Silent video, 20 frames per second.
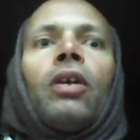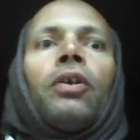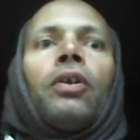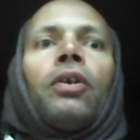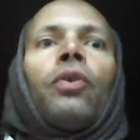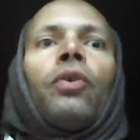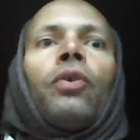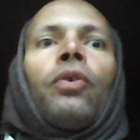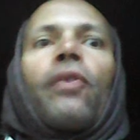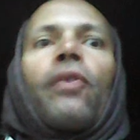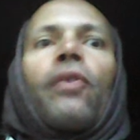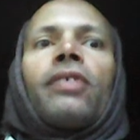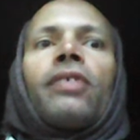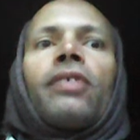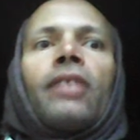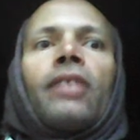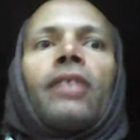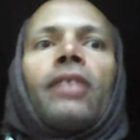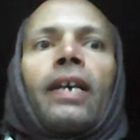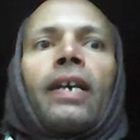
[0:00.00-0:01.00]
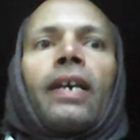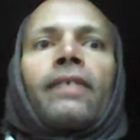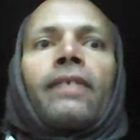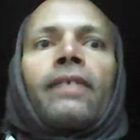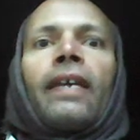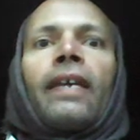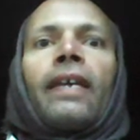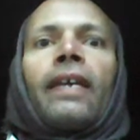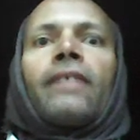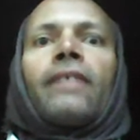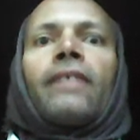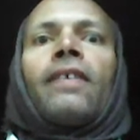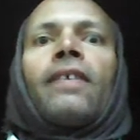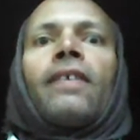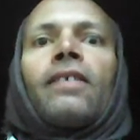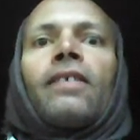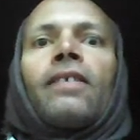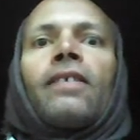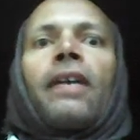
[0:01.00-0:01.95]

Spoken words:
nor syntax exist